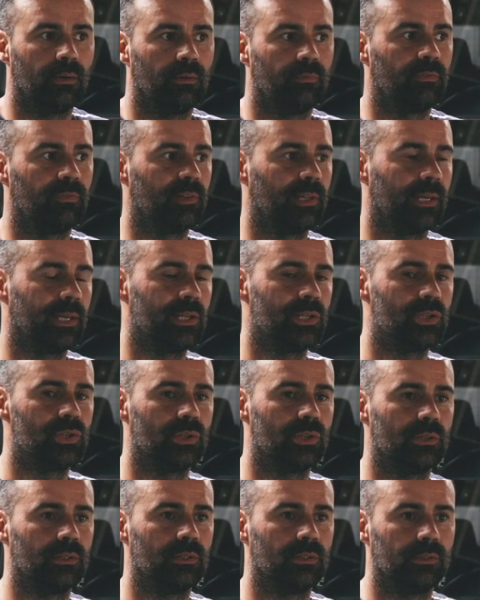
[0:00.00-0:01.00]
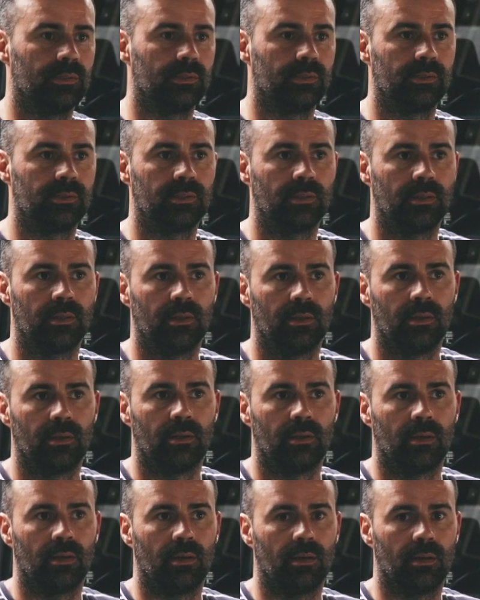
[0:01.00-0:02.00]
flanges.
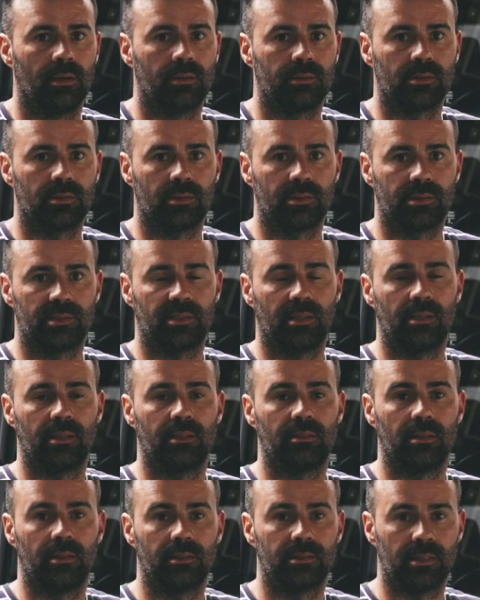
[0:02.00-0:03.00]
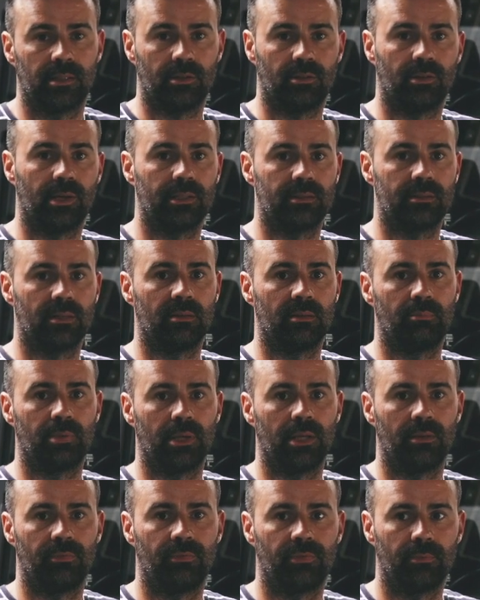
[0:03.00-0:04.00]
It's got a center
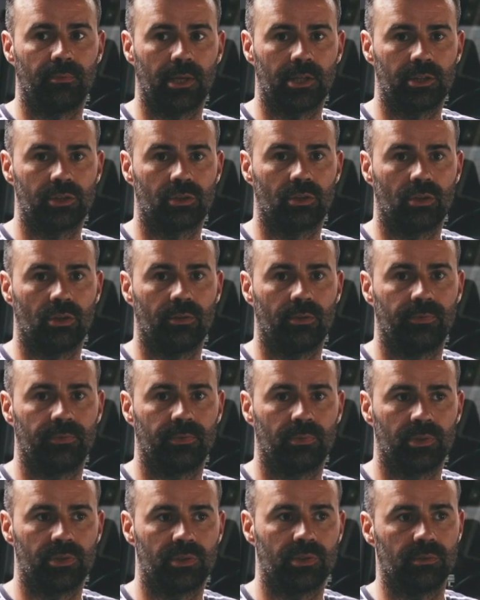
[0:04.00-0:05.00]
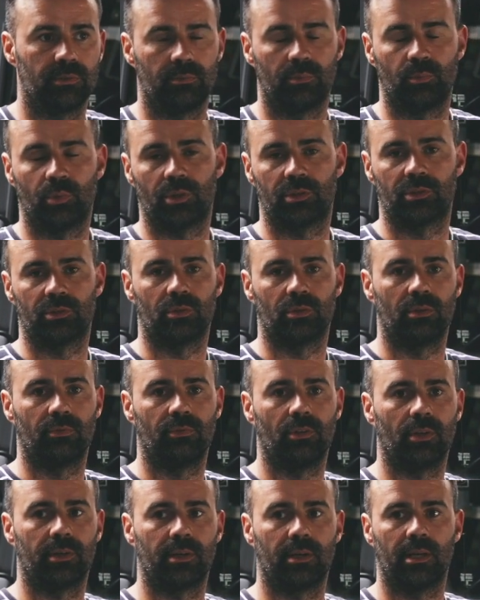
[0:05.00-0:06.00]
ATB from Ashcroft, which works sort of
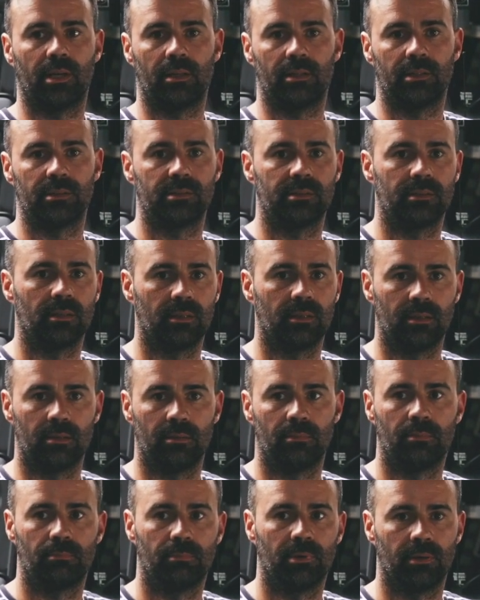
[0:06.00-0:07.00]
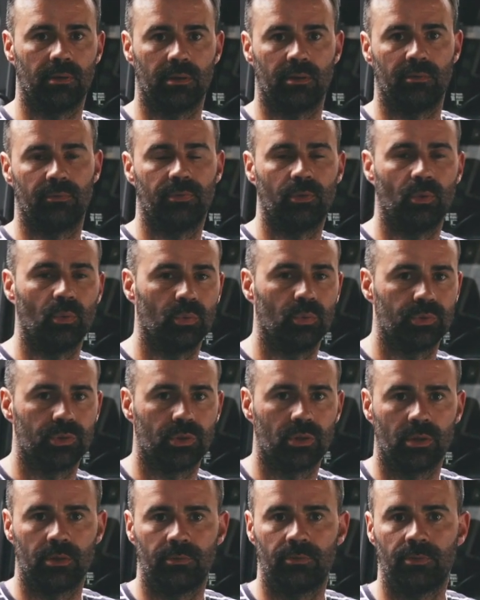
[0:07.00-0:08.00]
like an LSD but in four-wheel
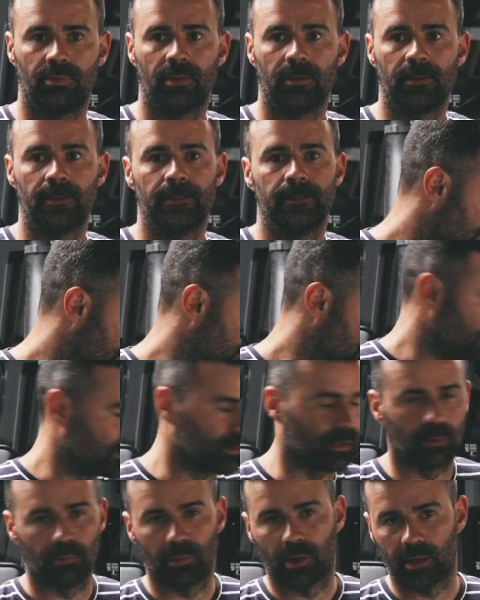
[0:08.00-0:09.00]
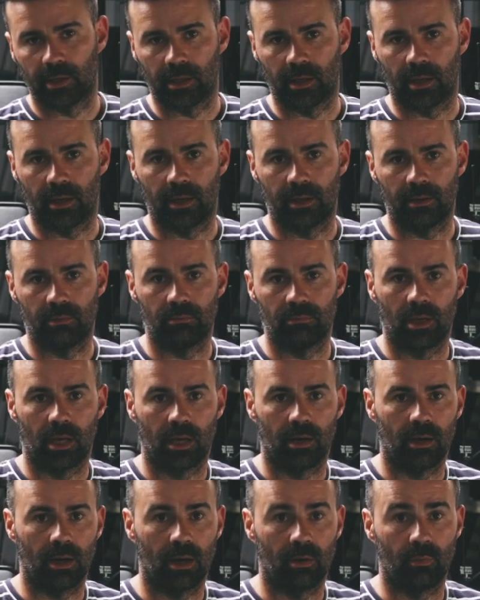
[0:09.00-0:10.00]
drive. Yeah, so I'm running a
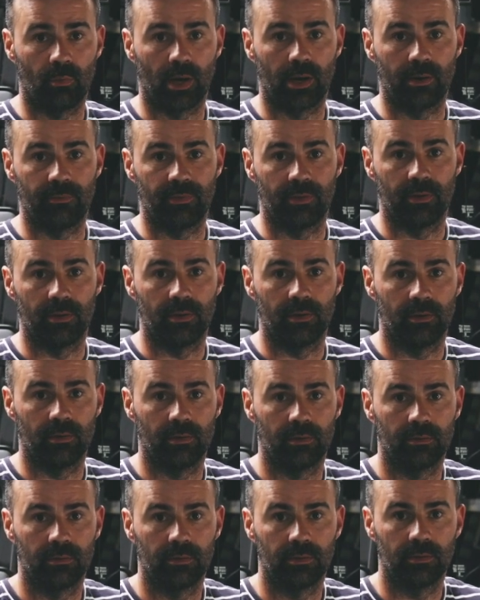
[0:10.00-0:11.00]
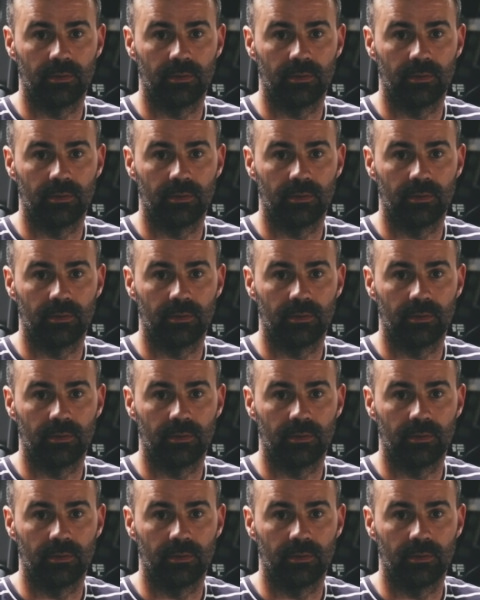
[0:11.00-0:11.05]
Runver